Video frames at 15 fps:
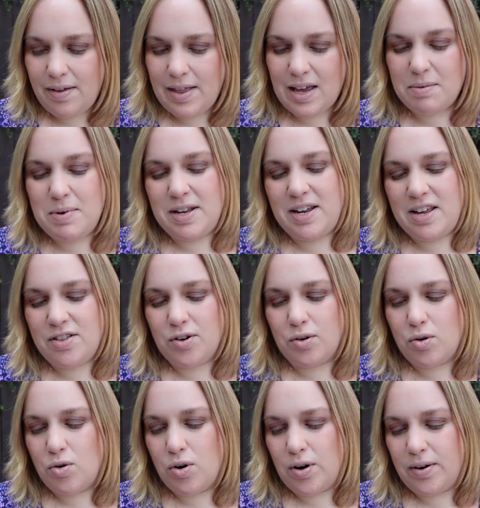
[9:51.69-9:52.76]
And that can be an either
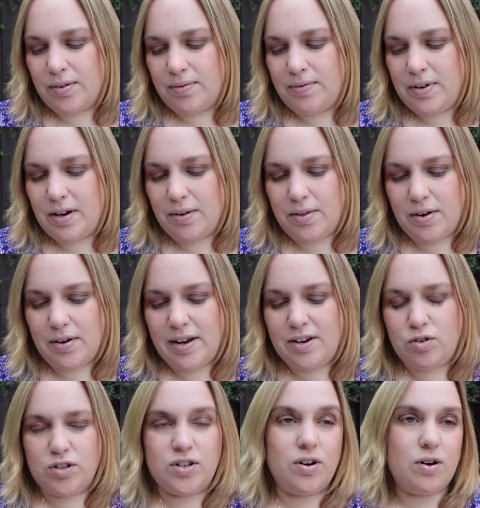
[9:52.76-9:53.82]
or, their
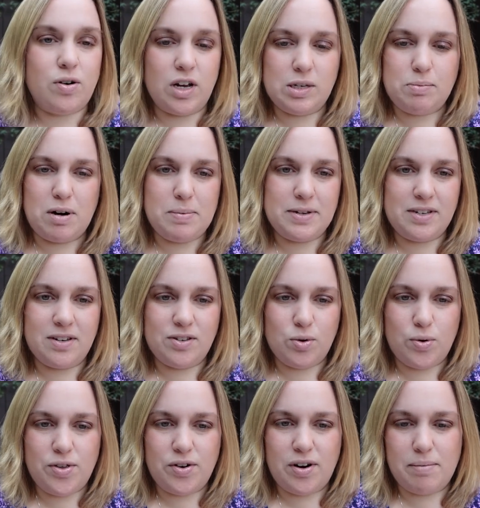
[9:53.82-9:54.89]
interests are at cross purposes
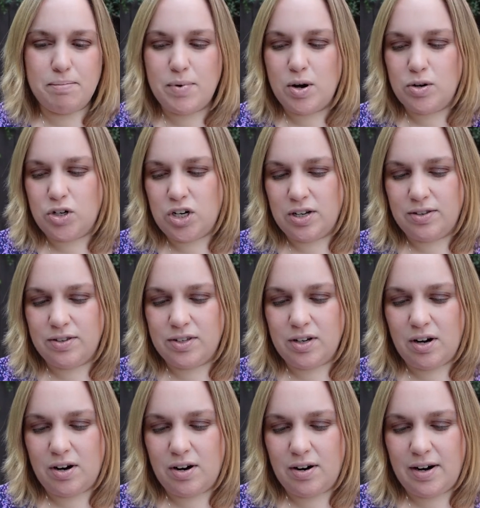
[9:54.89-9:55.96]
or their emotions
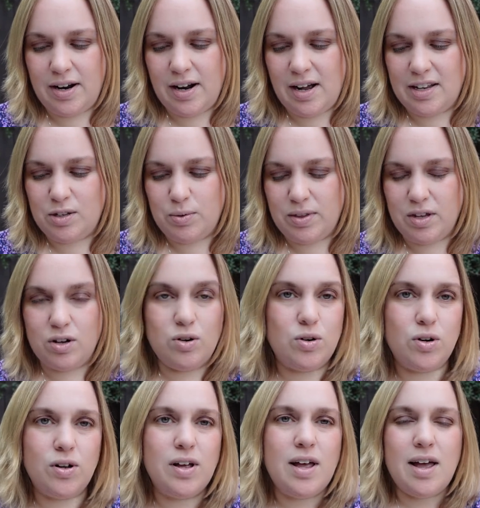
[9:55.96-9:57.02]
are at odds with the
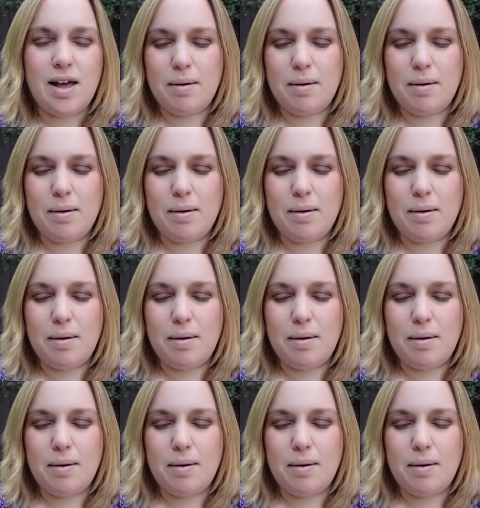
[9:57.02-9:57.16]
goal.